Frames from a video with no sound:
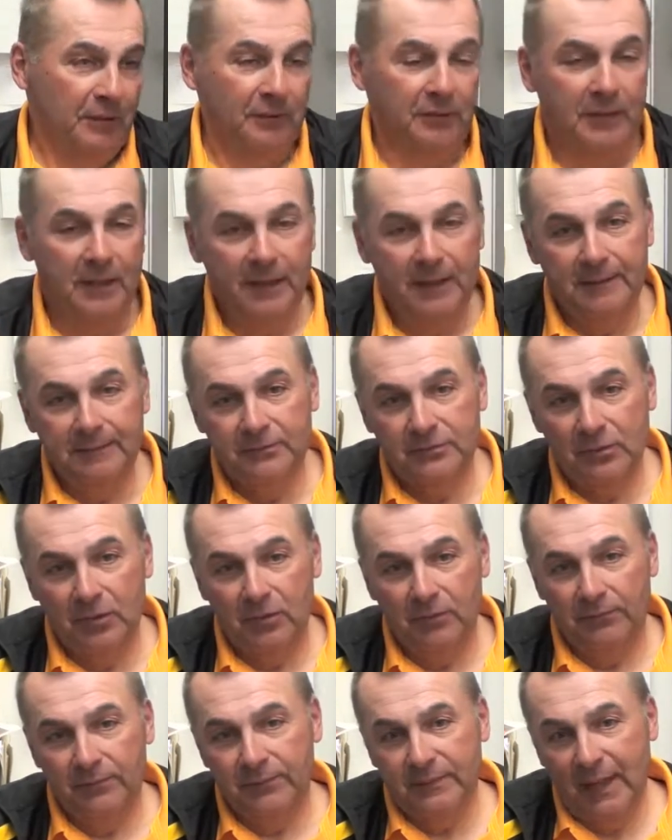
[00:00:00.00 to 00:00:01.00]
Okay,
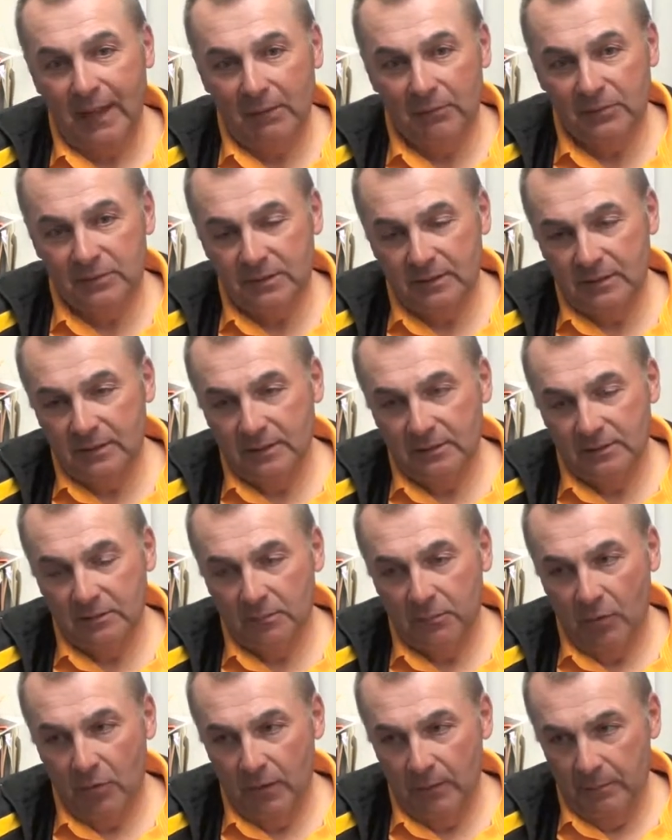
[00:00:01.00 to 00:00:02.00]
so that was a
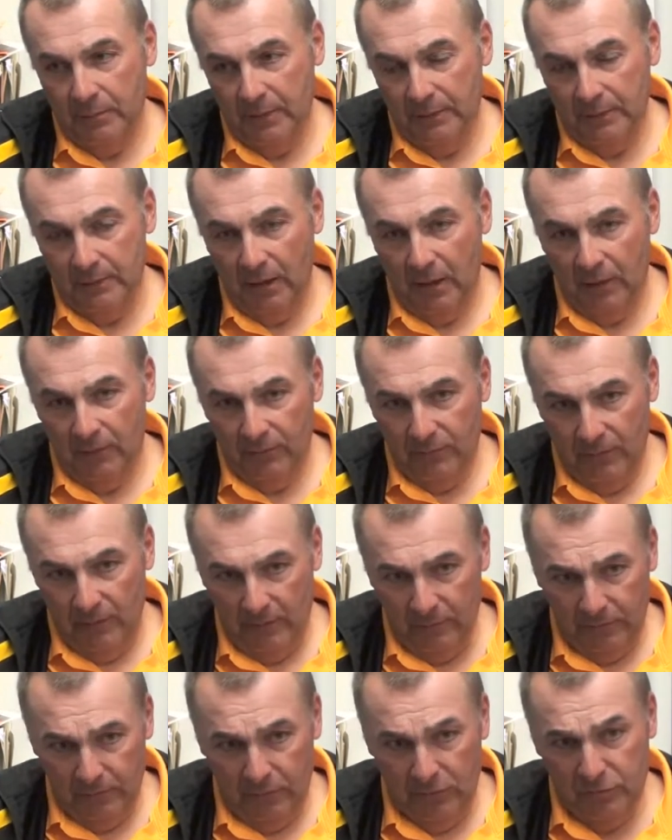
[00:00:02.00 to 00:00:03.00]
disappointment
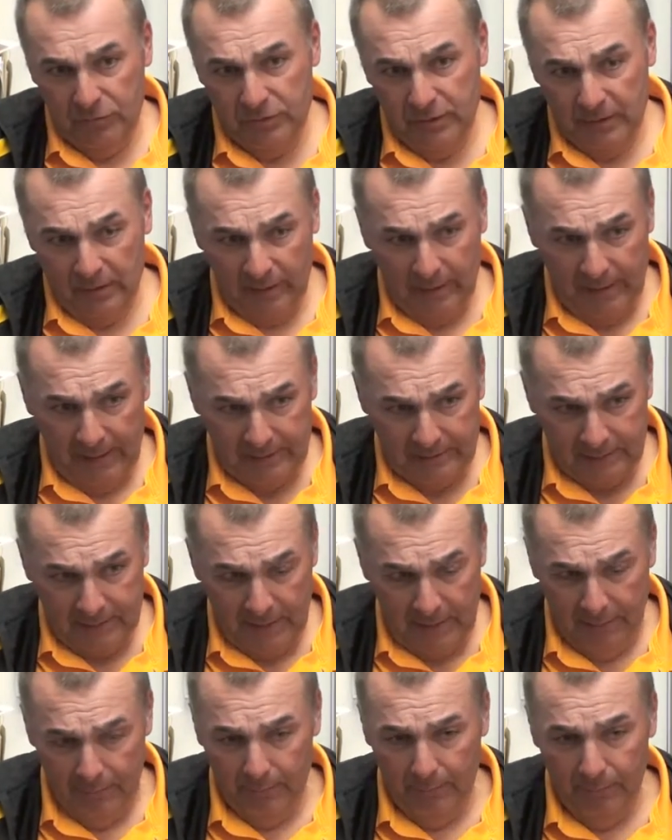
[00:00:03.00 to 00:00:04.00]
of losing the last
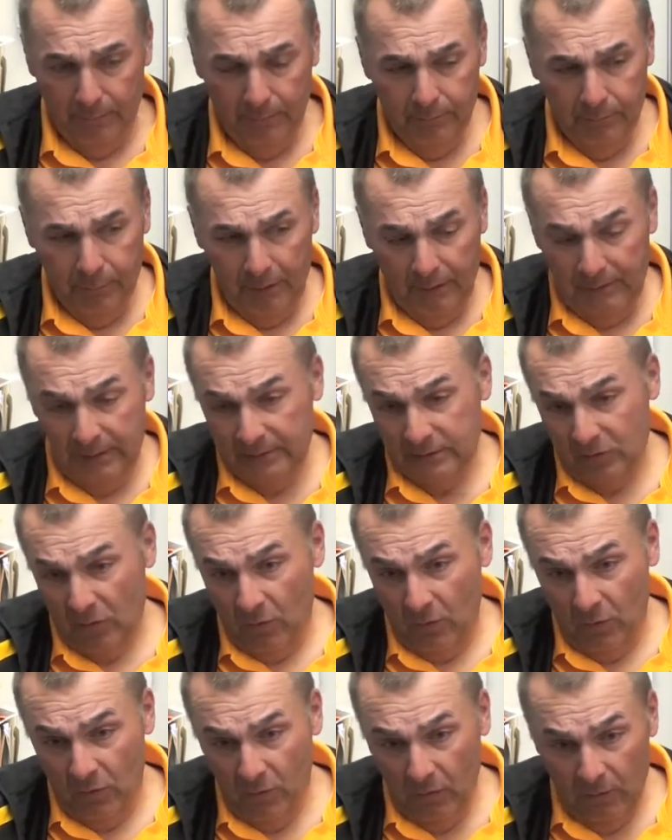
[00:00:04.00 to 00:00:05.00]
game. But as a
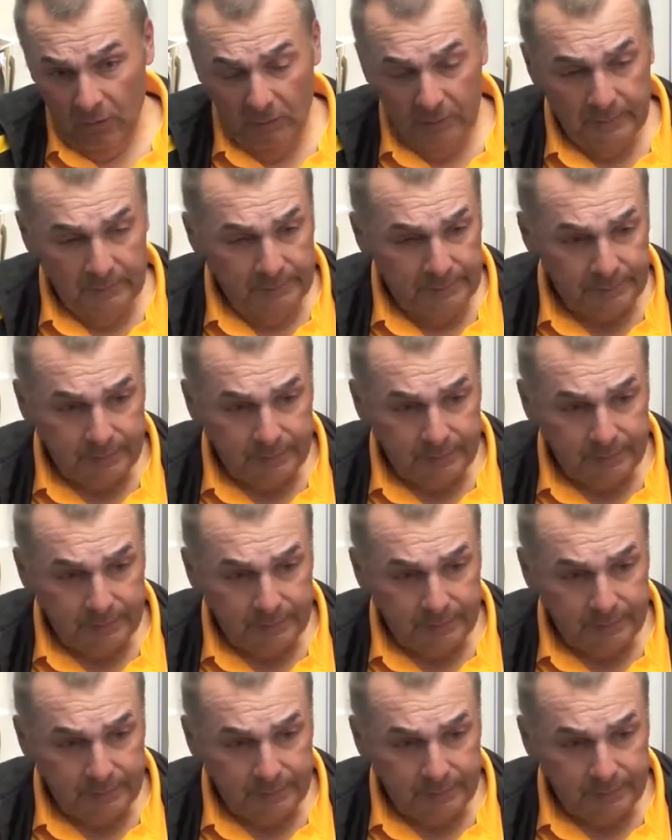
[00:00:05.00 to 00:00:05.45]
whole,